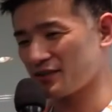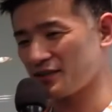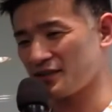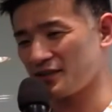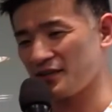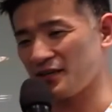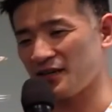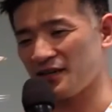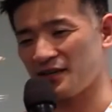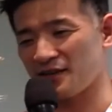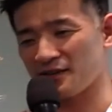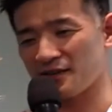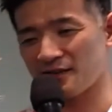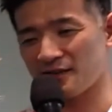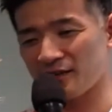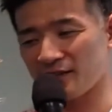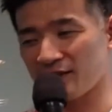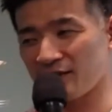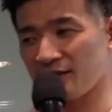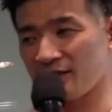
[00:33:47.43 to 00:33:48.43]
yeah, I
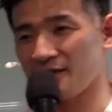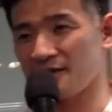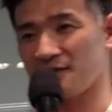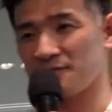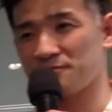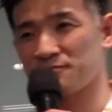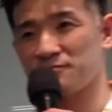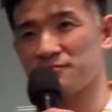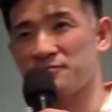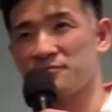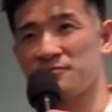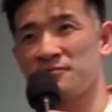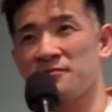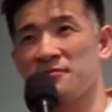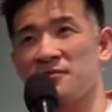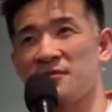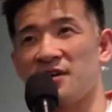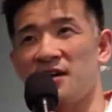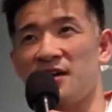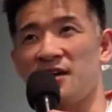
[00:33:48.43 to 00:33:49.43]
think
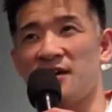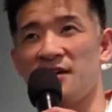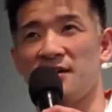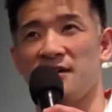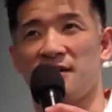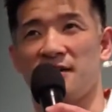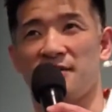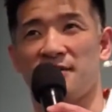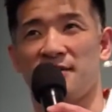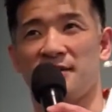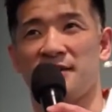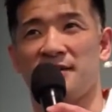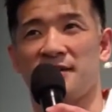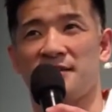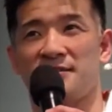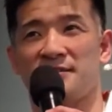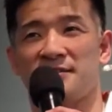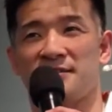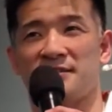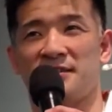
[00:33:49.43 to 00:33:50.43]
I think
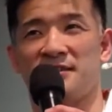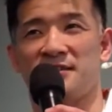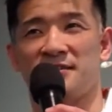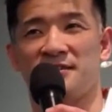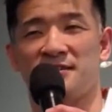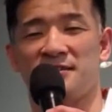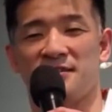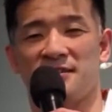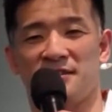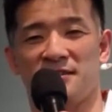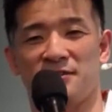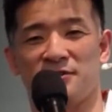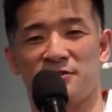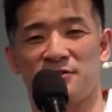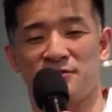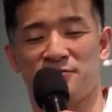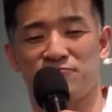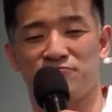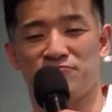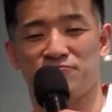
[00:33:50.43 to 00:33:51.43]
it's I'm
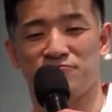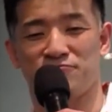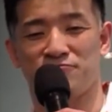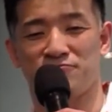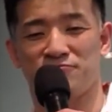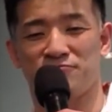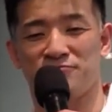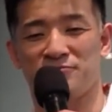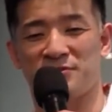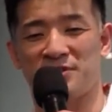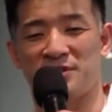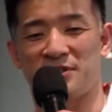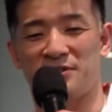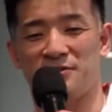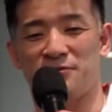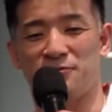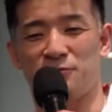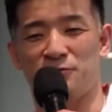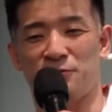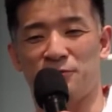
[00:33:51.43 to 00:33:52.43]

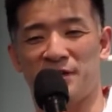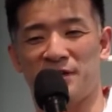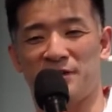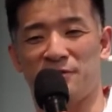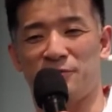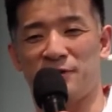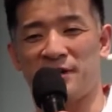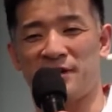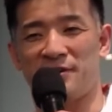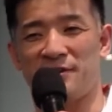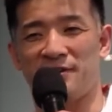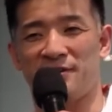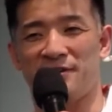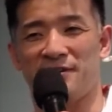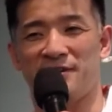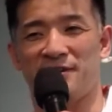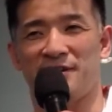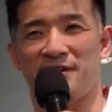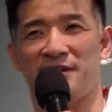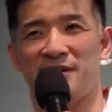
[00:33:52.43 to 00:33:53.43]

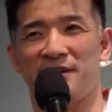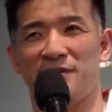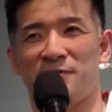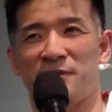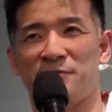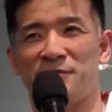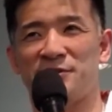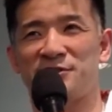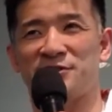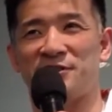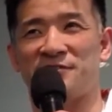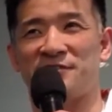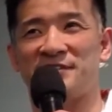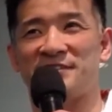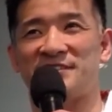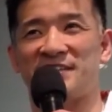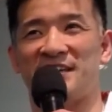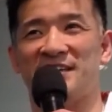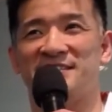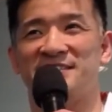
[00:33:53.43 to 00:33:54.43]
not sure if
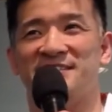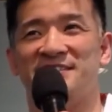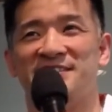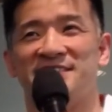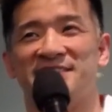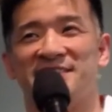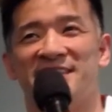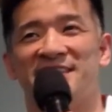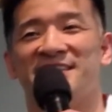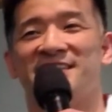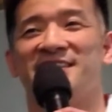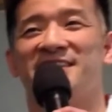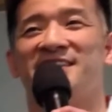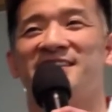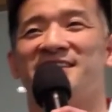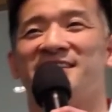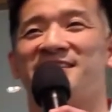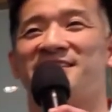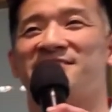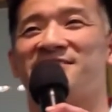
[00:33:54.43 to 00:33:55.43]
this answers
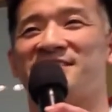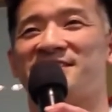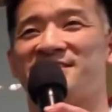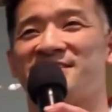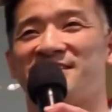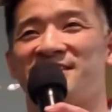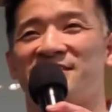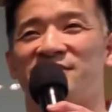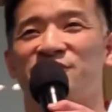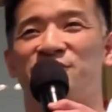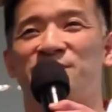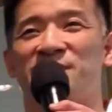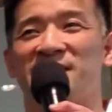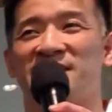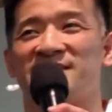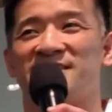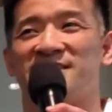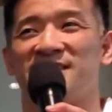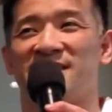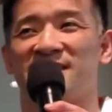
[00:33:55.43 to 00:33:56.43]
the question at all,
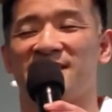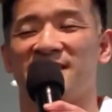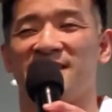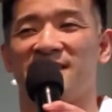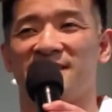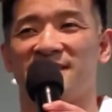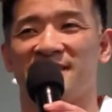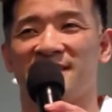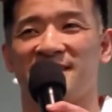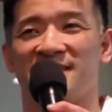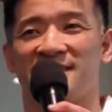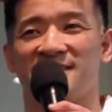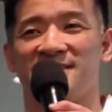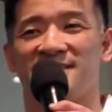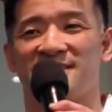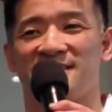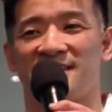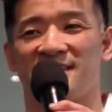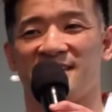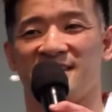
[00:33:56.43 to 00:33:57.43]
but I think
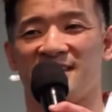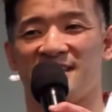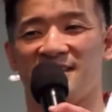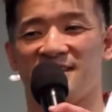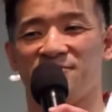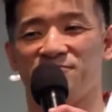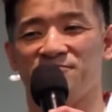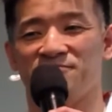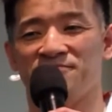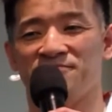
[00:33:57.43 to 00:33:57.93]
it's a